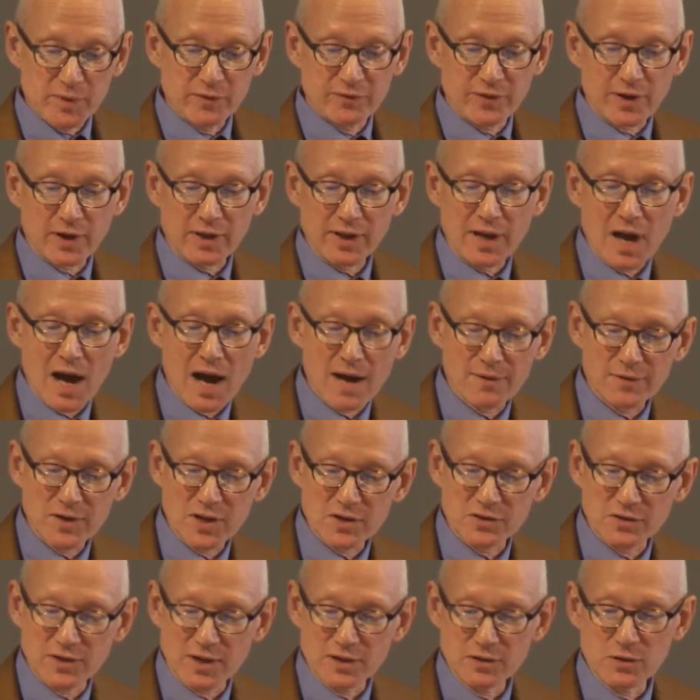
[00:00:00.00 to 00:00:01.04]
be fairly
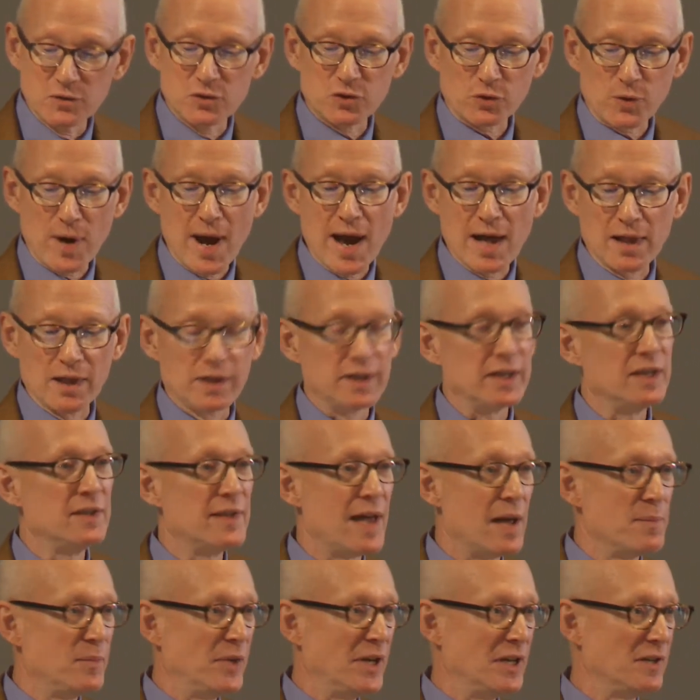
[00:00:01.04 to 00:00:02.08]
obvious that neutrality,
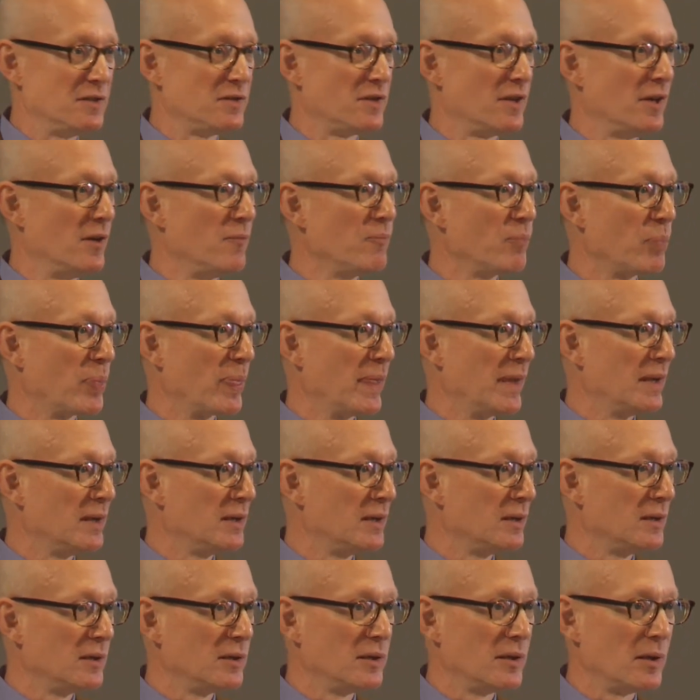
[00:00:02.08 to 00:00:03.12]
that means the
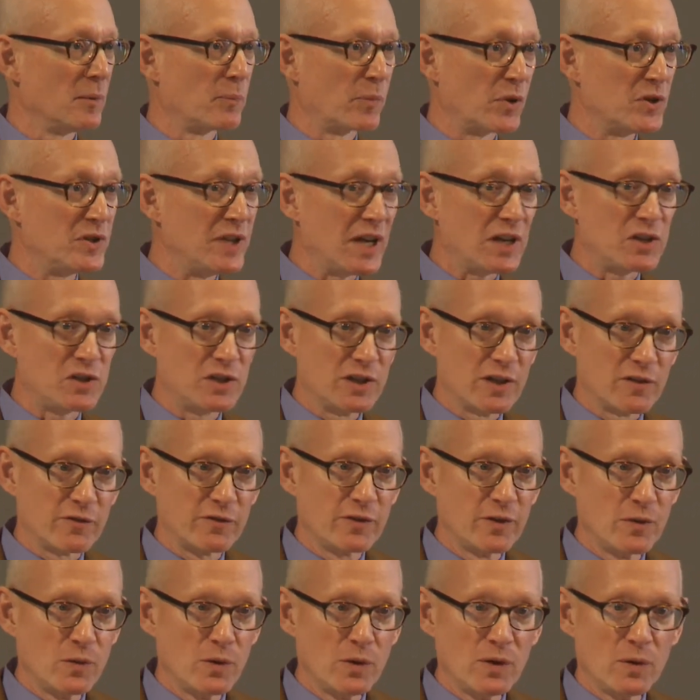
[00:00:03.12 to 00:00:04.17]
prediction of
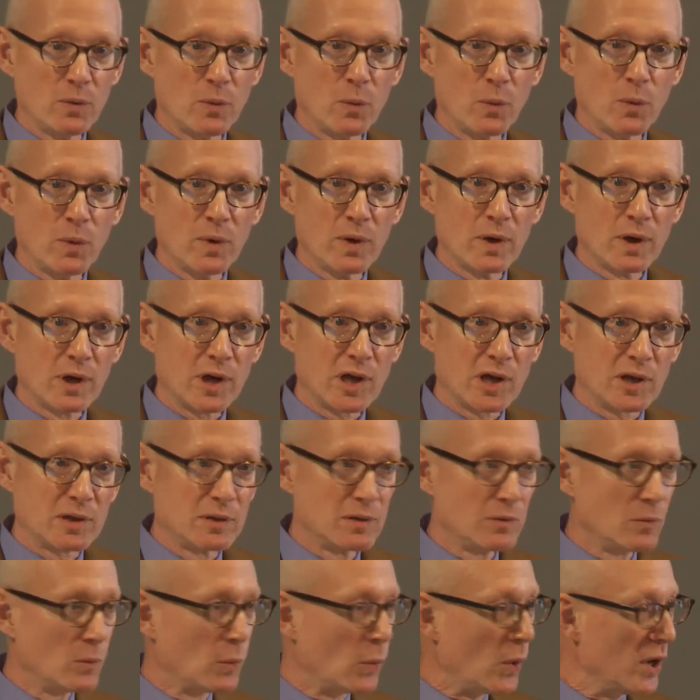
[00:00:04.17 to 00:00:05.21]

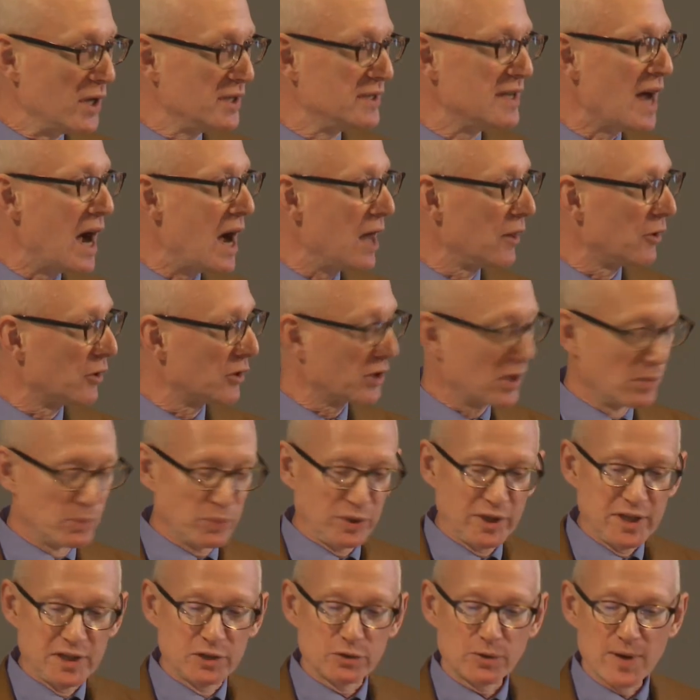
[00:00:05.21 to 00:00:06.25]
$1
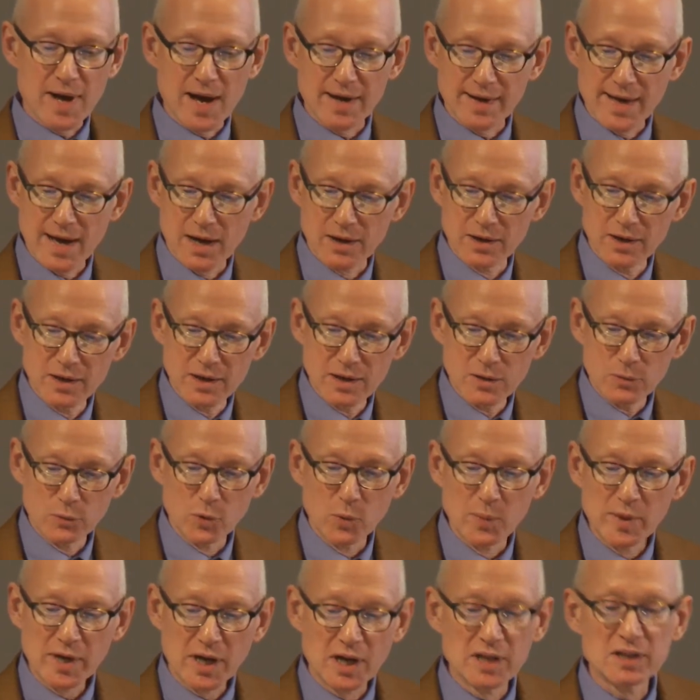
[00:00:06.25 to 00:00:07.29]
complete crowd out, will
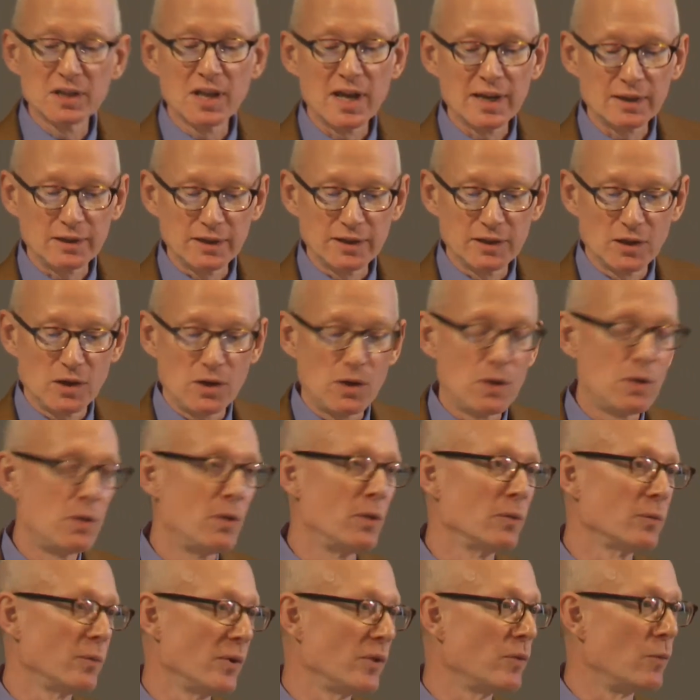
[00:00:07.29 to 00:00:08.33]
be unlikely to
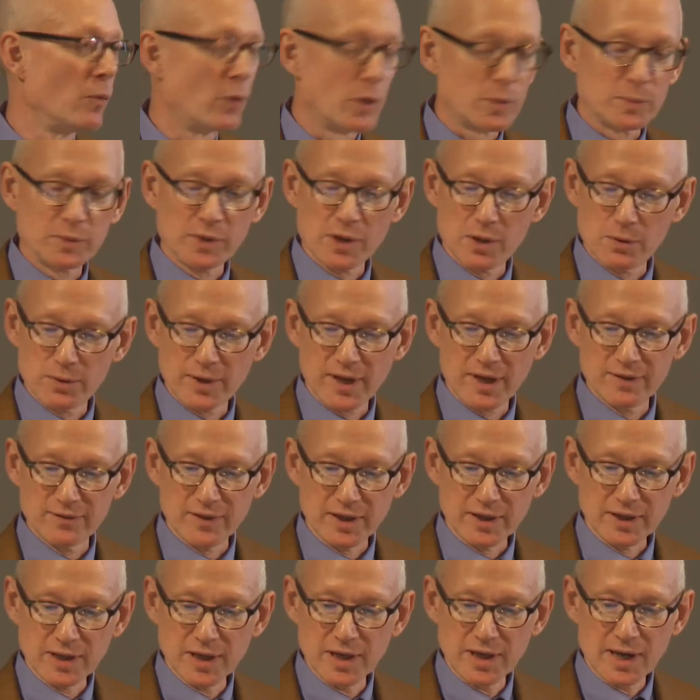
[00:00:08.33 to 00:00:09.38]
hold with warm glow
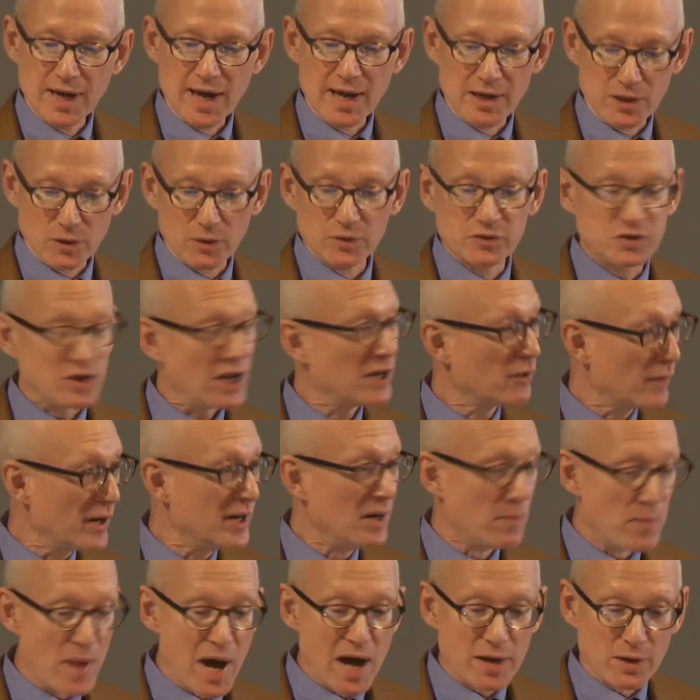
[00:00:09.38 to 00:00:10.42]
giving. And it'll generate
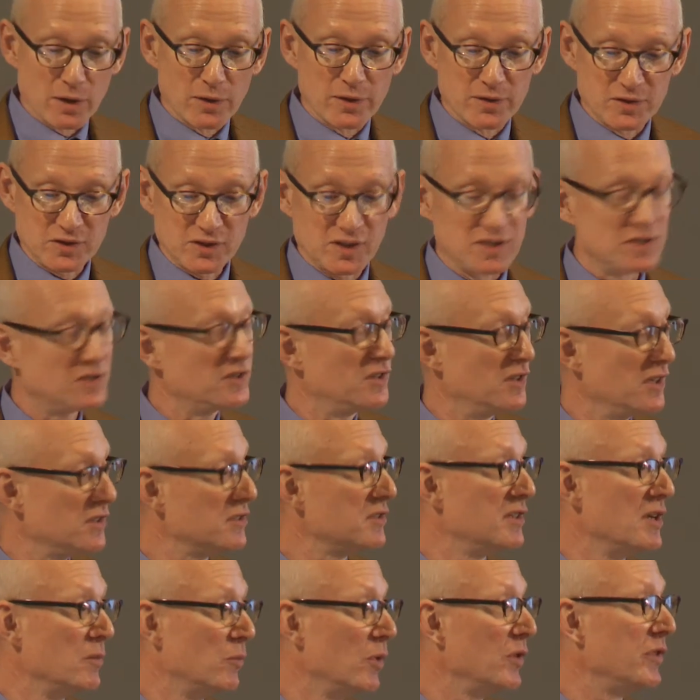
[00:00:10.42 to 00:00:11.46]
a model that's
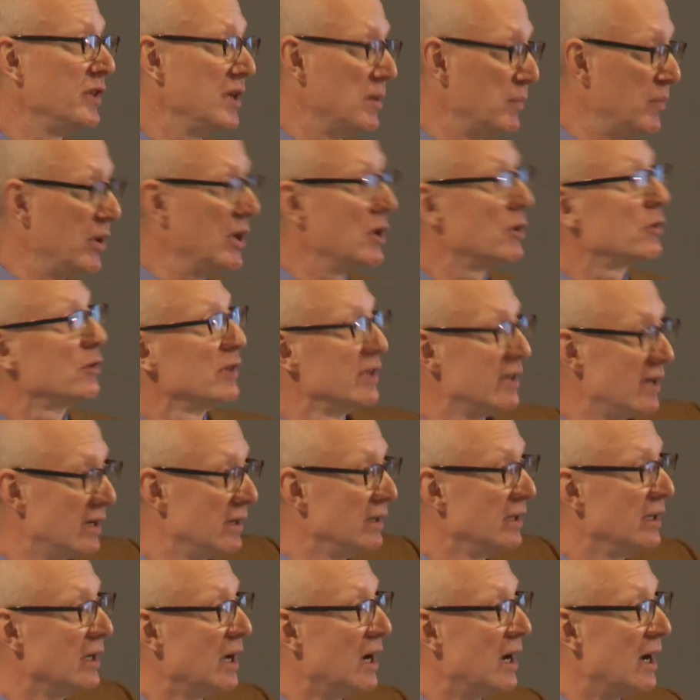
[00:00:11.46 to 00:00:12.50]
consistent with the empirical
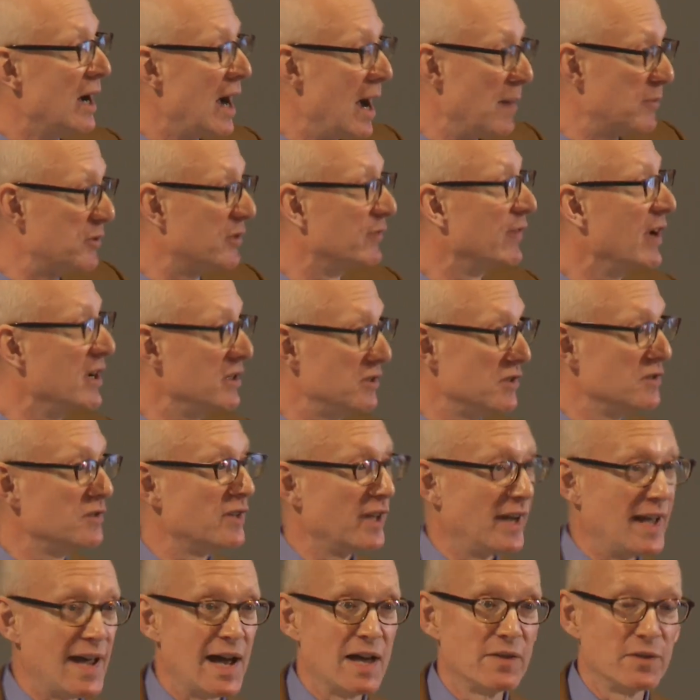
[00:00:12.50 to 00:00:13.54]
observations that
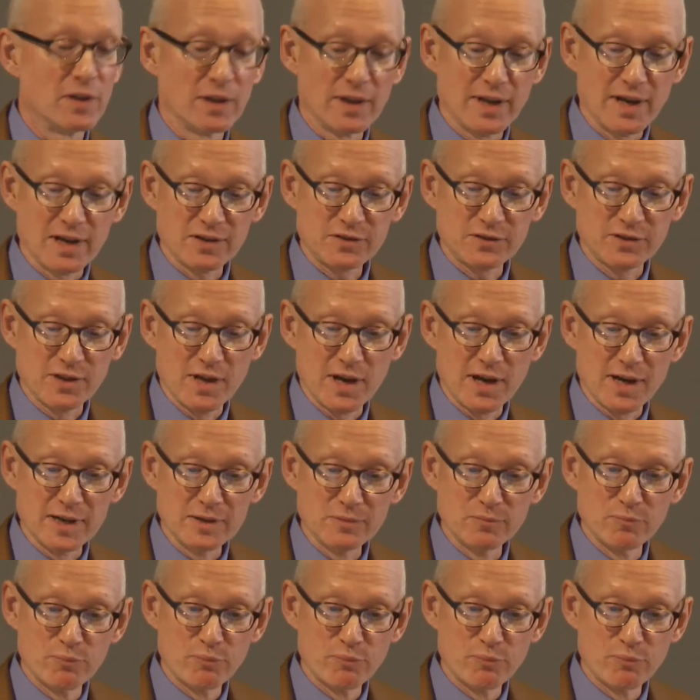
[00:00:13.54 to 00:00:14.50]
I had in the last slide.